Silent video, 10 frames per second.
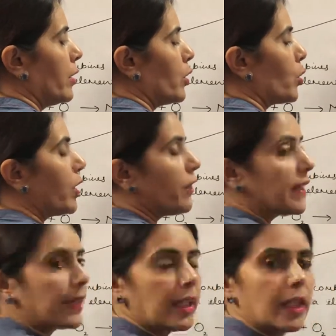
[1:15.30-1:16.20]
to give a
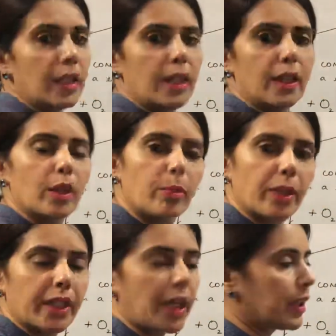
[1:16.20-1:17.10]
single
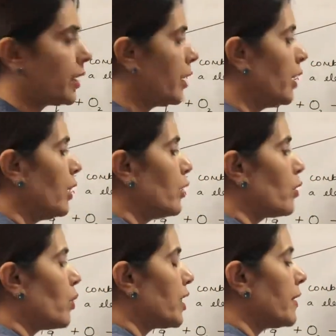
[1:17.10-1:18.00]
product. So
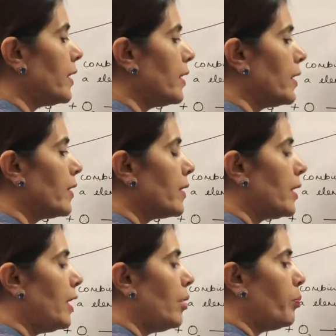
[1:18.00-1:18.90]
what is it?
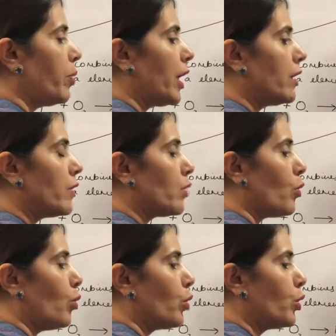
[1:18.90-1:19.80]
C plus
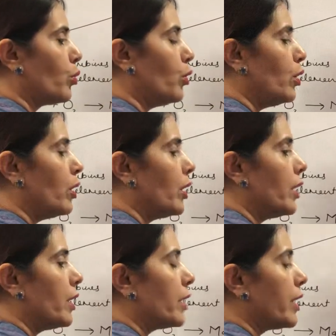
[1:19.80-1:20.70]
O2
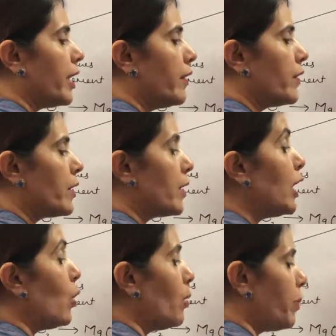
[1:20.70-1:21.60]
gives
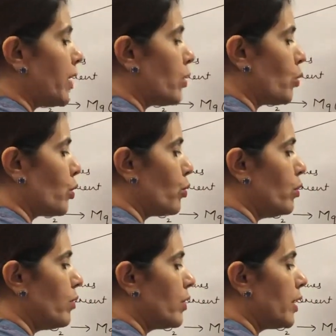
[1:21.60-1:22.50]
CO plus O2.
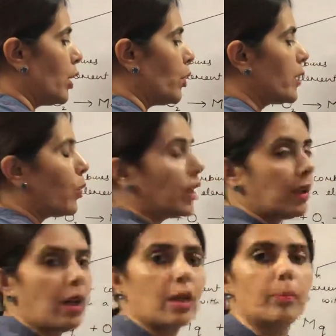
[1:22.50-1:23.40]
CO is what?
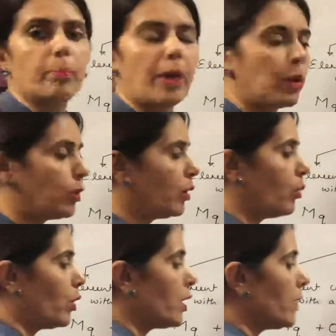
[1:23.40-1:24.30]
A compound.
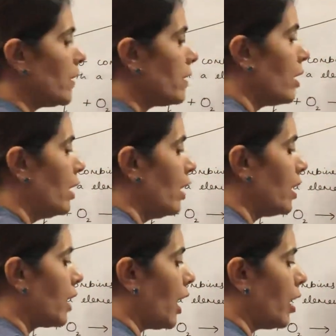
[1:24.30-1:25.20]
What is it?
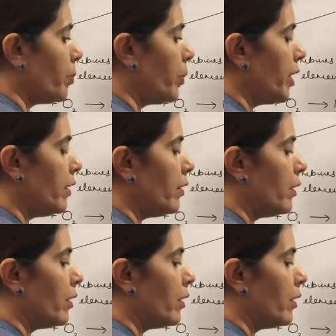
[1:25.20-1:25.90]
Carbon